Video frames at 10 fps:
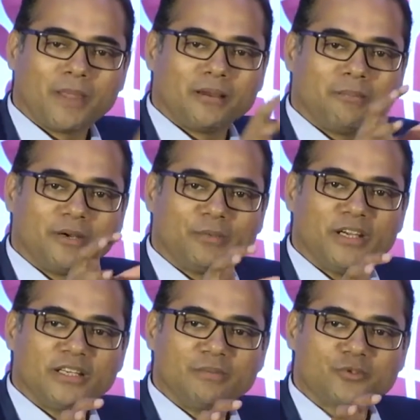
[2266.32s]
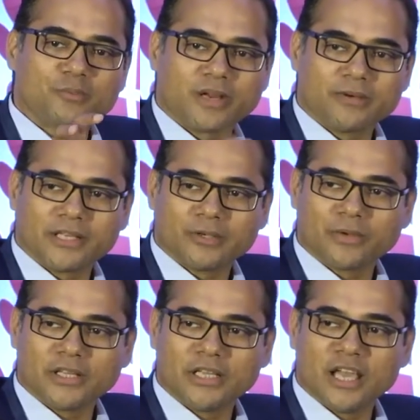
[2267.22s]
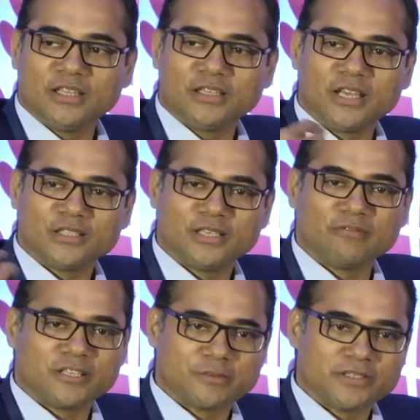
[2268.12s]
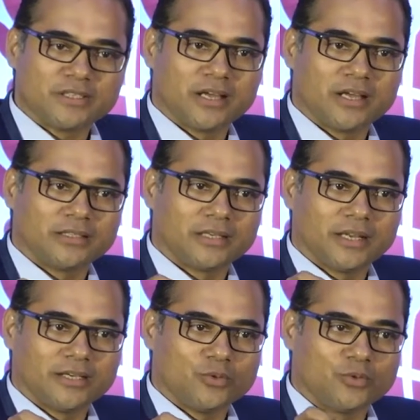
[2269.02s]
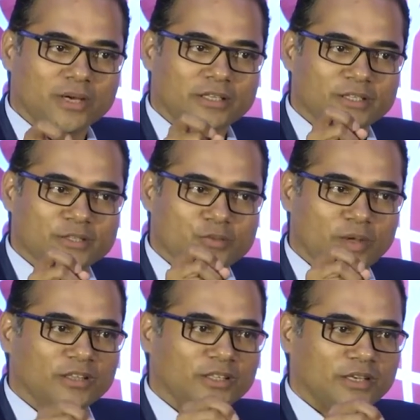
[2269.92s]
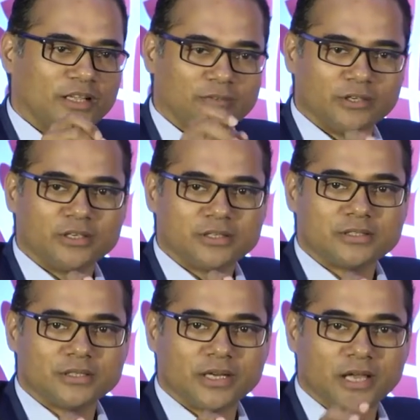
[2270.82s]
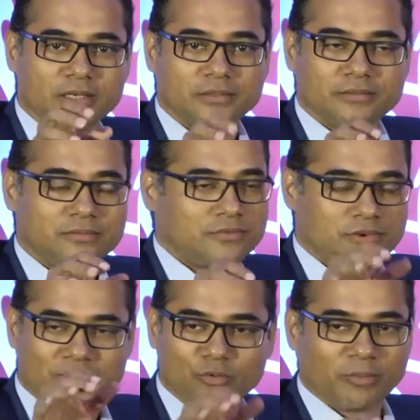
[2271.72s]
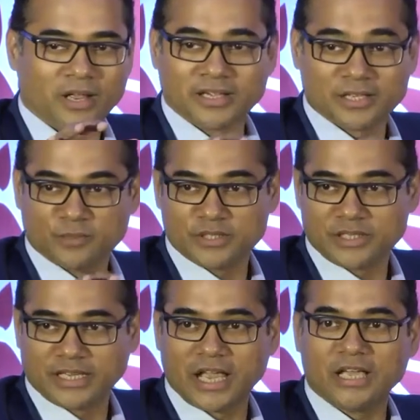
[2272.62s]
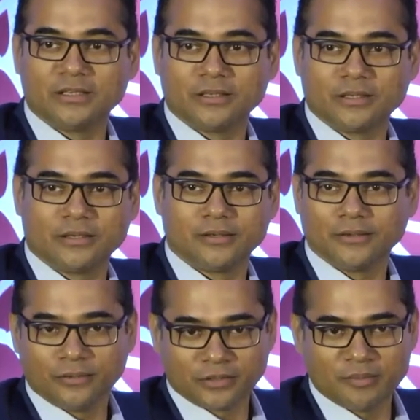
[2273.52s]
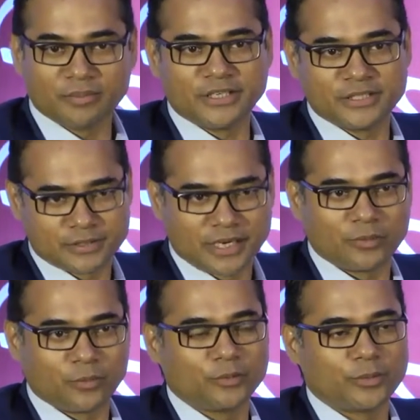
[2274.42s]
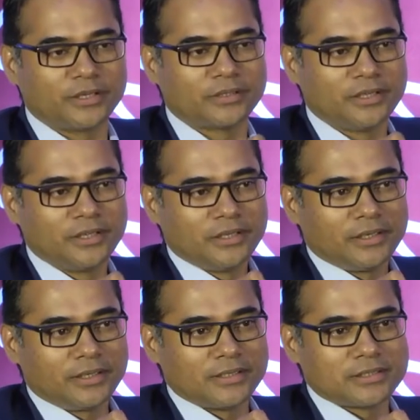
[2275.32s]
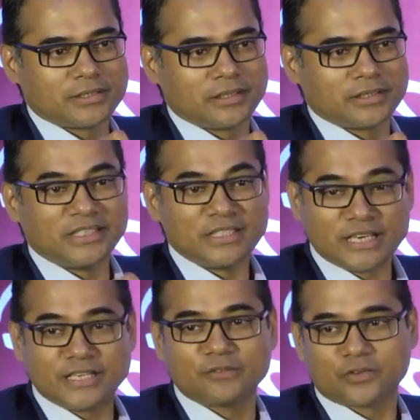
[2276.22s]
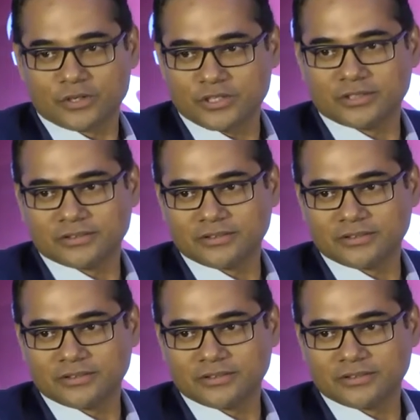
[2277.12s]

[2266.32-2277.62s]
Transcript: But when it comes to private equity and the angel investments that I do, I think there's one thing that I've learned, and I try to apply it as much as I can on companies that I work with, is the incentive structure.